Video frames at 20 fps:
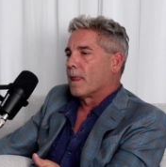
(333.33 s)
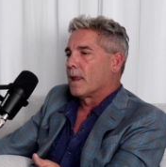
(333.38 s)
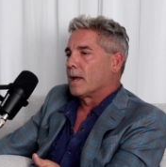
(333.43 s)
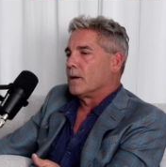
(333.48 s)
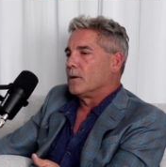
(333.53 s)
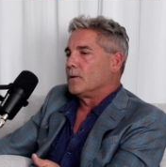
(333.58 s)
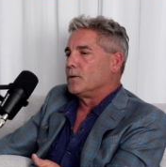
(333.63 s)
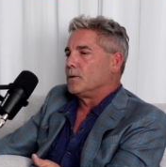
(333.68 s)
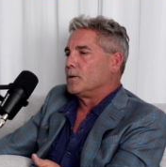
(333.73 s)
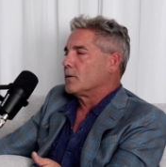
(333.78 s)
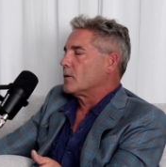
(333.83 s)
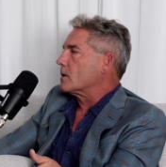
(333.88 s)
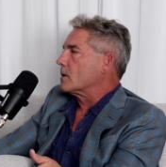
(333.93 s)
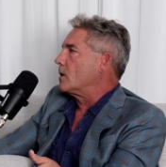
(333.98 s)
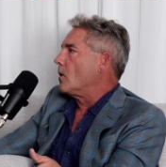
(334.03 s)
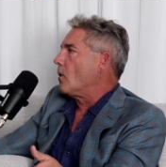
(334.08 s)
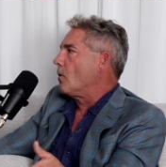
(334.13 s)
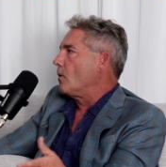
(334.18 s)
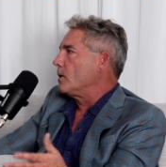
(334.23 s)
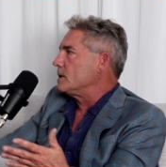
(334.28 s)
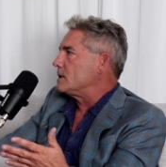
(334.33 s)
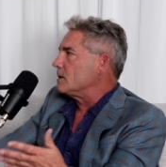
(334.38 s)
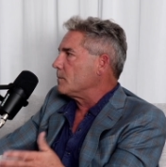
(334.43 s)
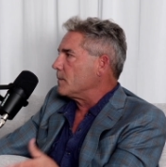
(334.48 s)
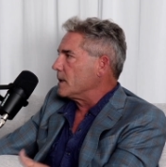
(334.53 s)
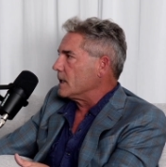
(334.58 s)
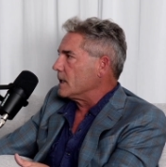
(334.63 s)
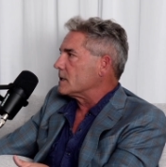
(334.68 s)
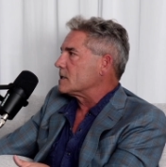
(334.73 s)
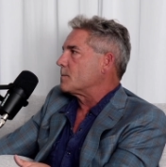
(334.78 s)
you're going to
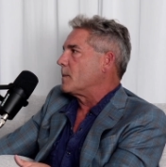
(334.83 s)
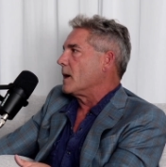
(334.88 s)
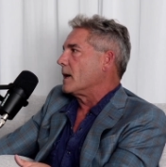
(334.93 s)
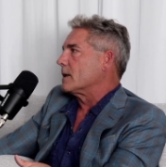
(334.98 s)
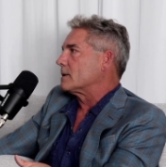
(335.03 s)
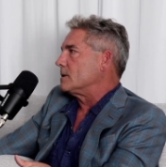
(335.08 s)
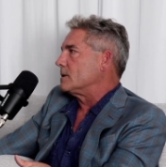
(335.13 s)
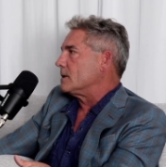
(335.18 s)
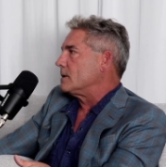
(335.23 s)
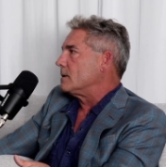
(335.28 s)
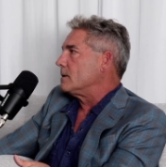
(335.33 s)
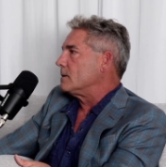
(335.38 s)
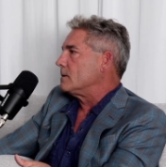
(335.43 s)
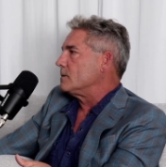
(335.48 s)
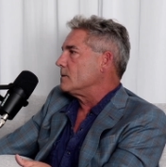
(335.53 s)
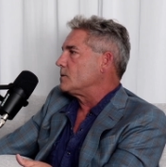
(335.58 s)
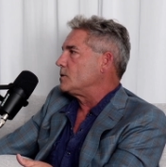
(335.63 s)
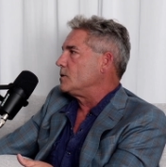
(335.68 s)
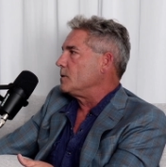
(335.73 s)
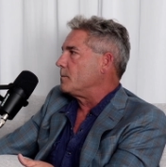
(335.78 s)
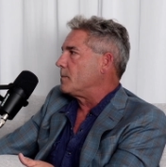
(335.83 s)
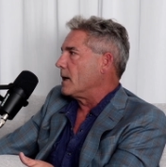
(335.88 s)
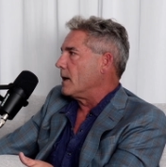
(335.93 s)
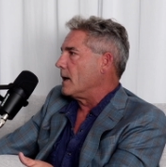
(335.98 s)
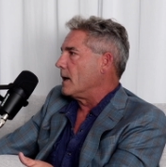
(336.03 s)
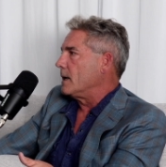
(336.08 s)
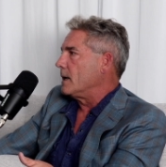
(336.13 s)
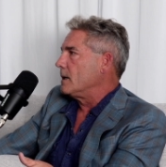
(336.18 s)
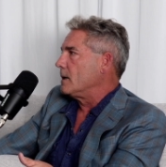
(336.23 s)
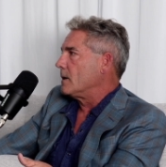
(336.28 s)
be expected to
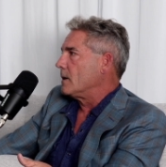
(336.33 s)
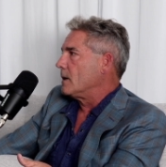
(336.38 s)
pay.